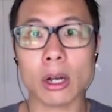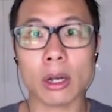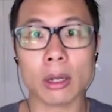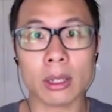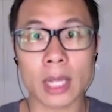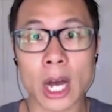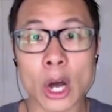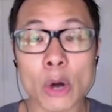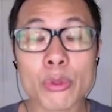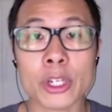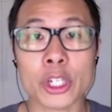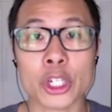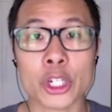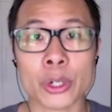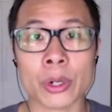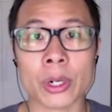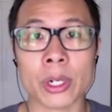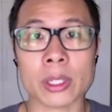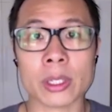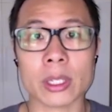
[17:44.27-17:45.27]
health
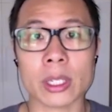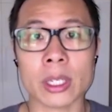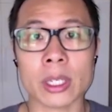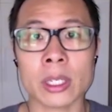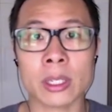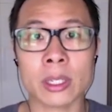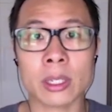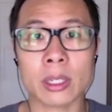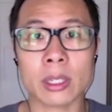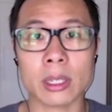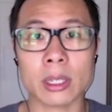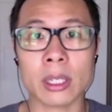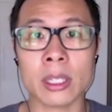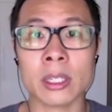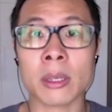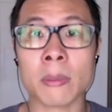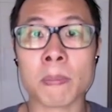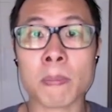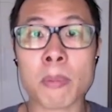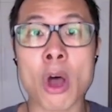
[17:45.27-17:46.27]
insurance is
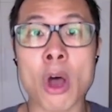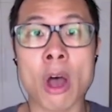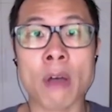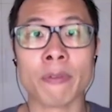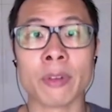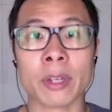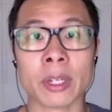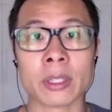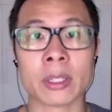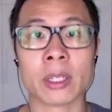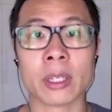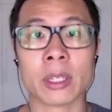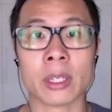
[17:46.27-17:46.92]
a perfect